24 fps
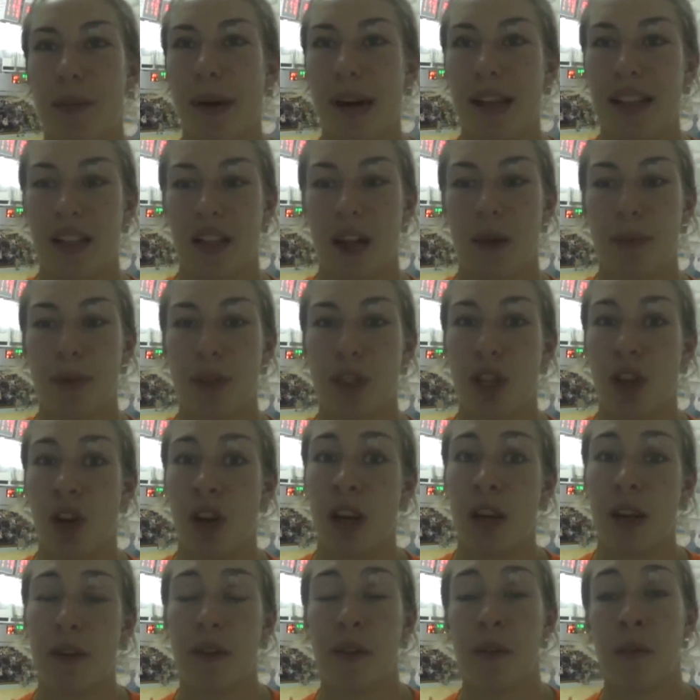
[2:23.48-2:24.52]
best
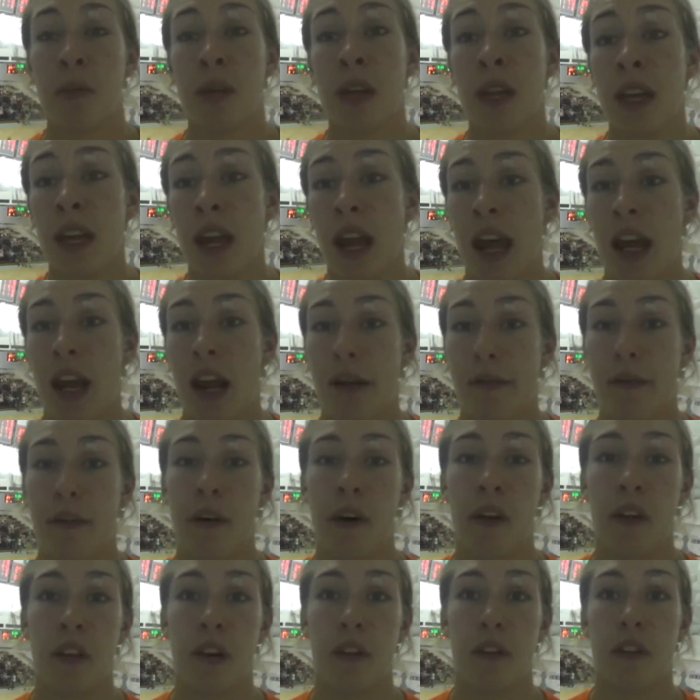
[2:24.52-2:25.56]
opportunity for me, and I
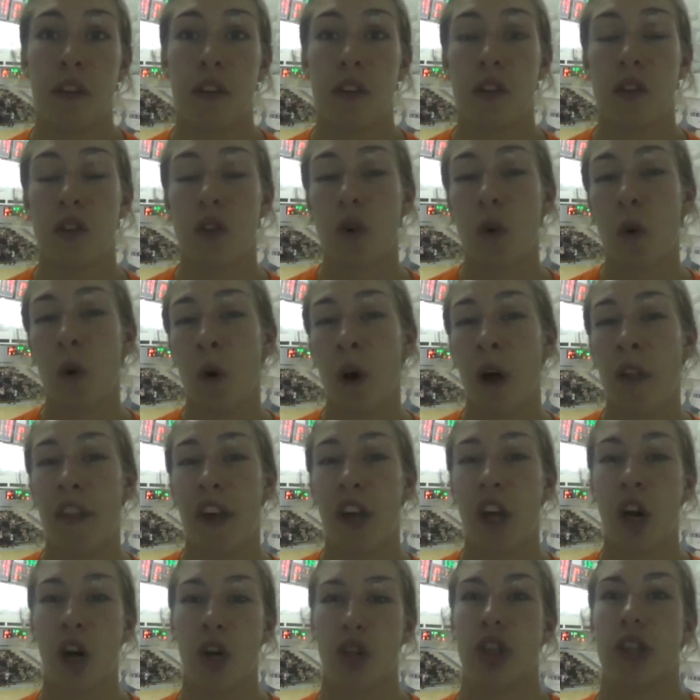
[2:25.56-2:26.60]
fell in love with the school and the
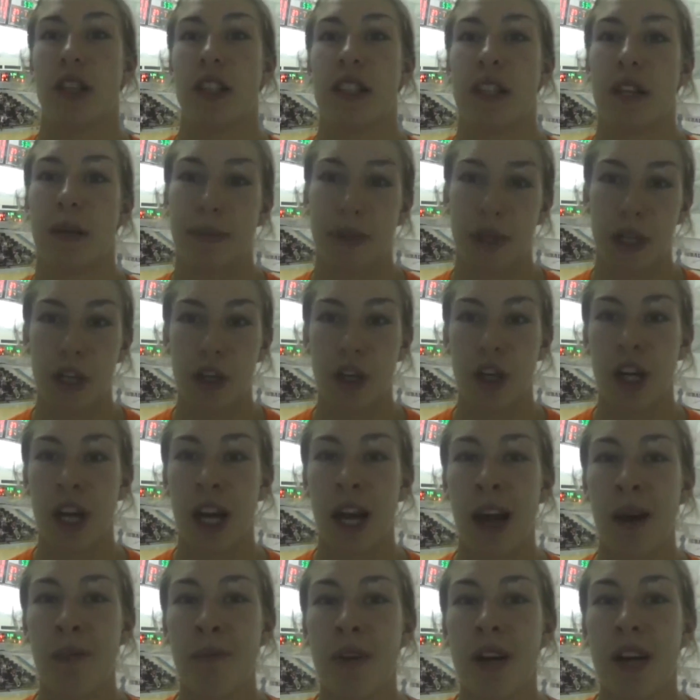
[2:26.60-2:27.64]
coaches and the
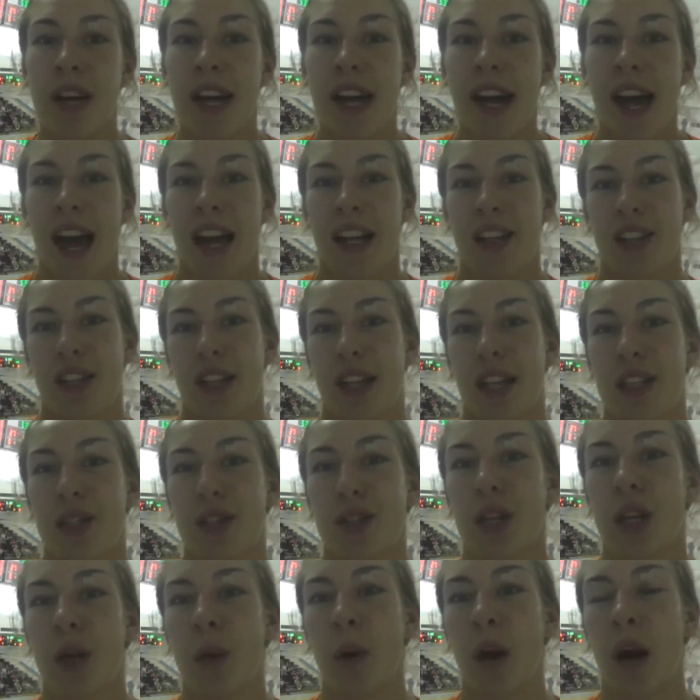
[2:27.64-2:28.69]
program. And so that's
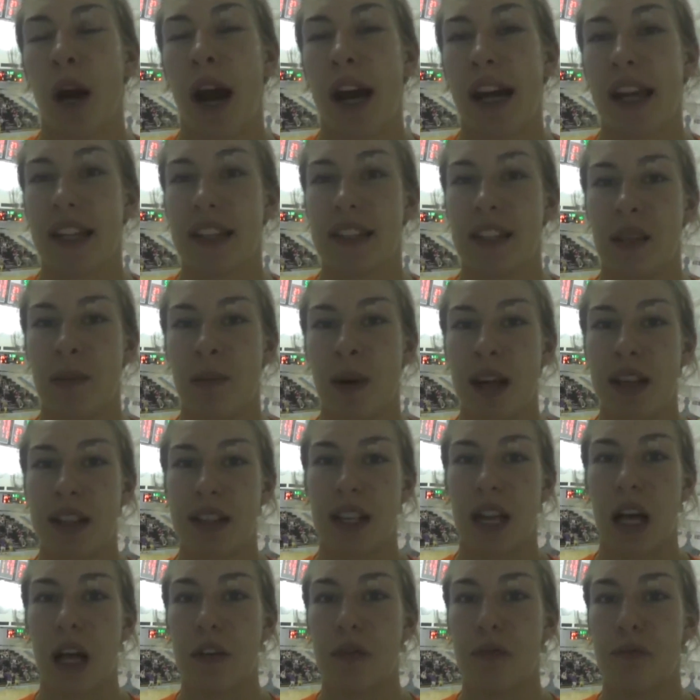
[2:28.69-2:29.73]
really where I could see
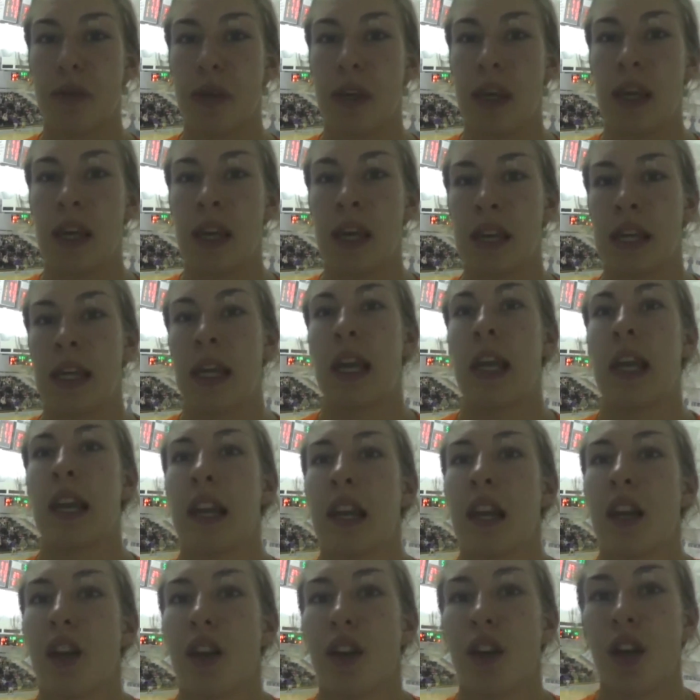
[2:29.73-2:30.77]
myself being.
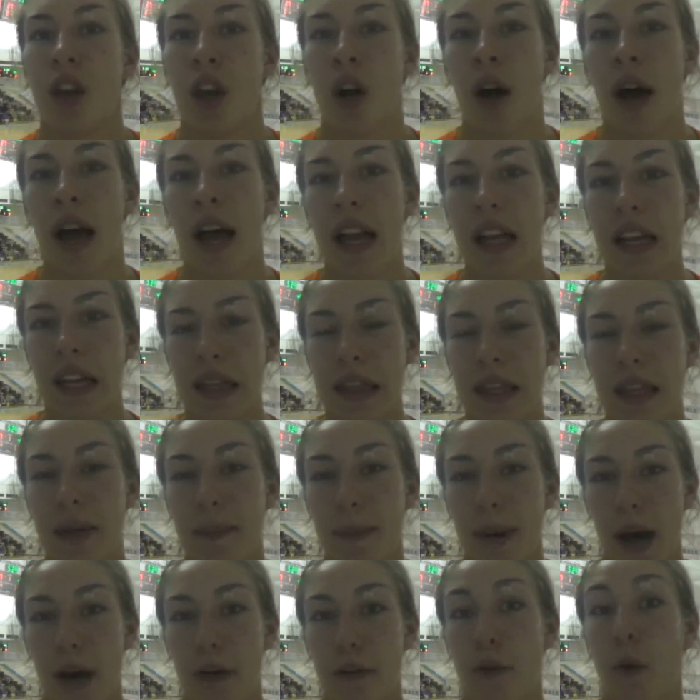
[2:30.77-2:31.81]
And, you know, I had to think
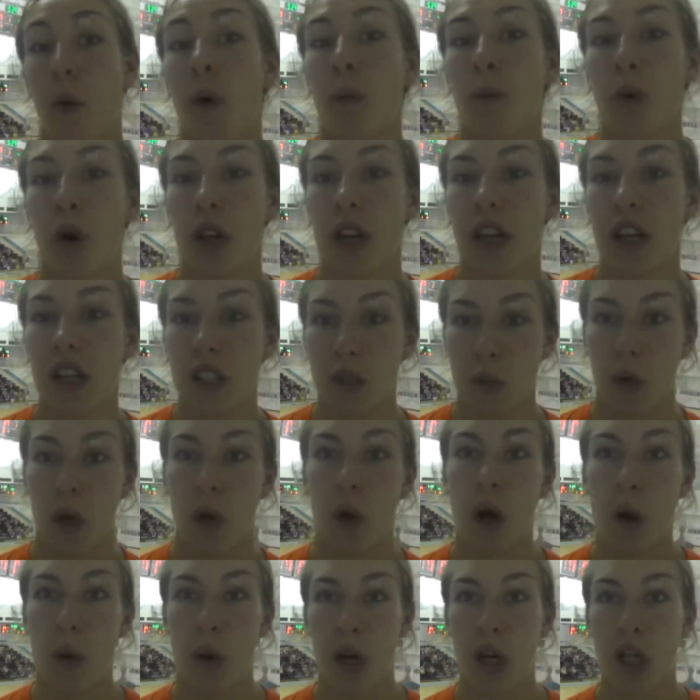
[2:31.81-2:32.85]
about four more years what do
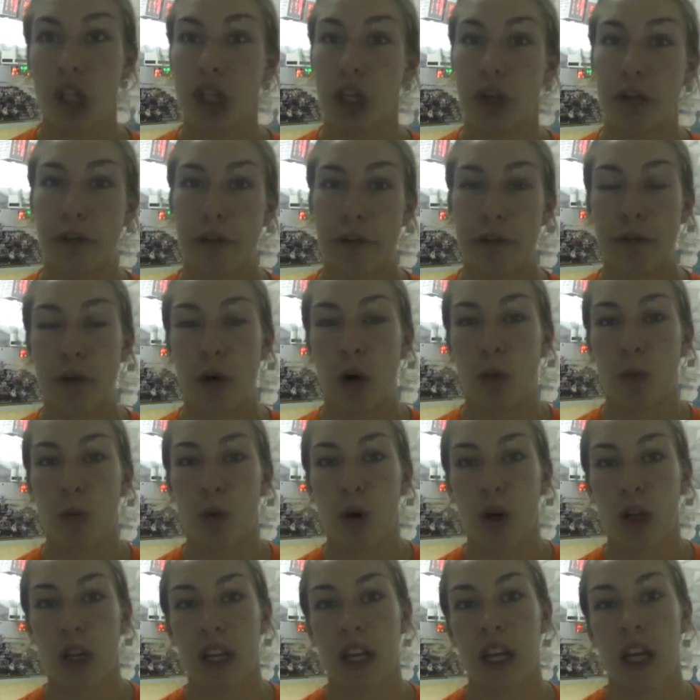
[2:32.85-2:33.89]
I want to do for four
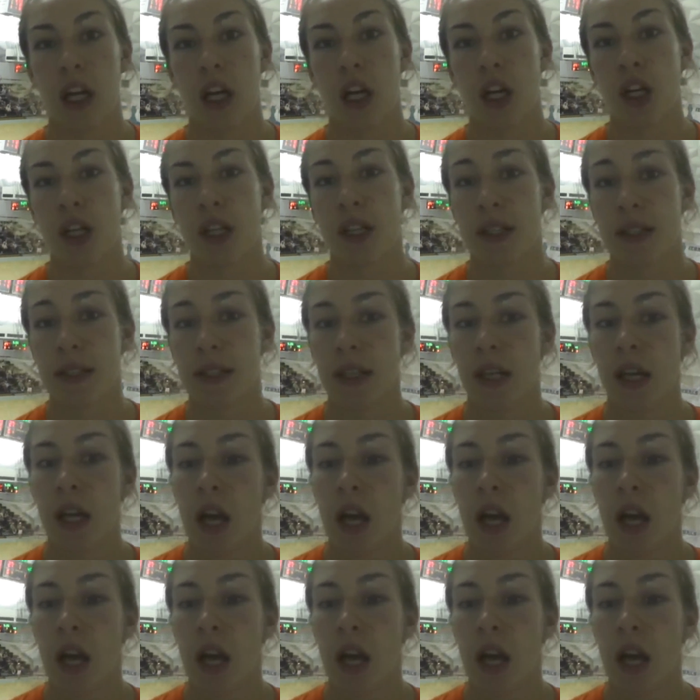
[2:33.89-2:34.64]
more years?